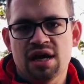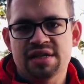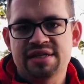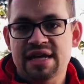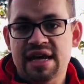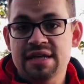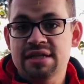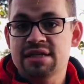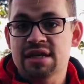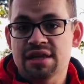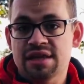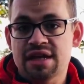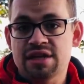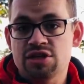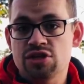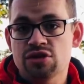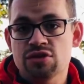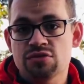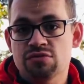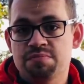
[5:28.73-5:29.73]
data that
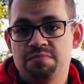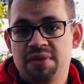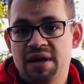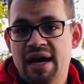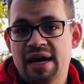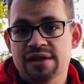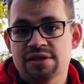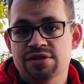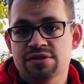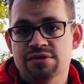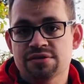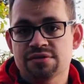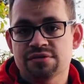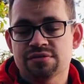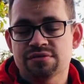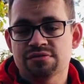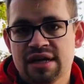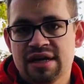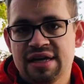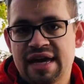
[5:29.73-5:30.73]
you plan
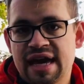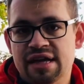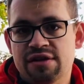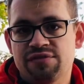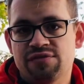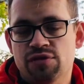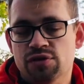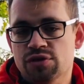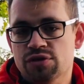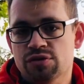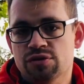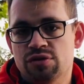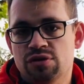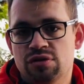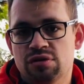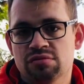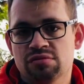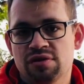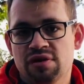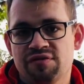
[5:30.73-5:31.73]
to get for
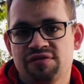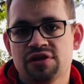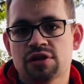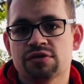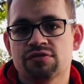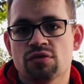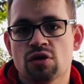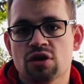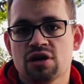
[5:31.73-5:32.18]
your fieldwork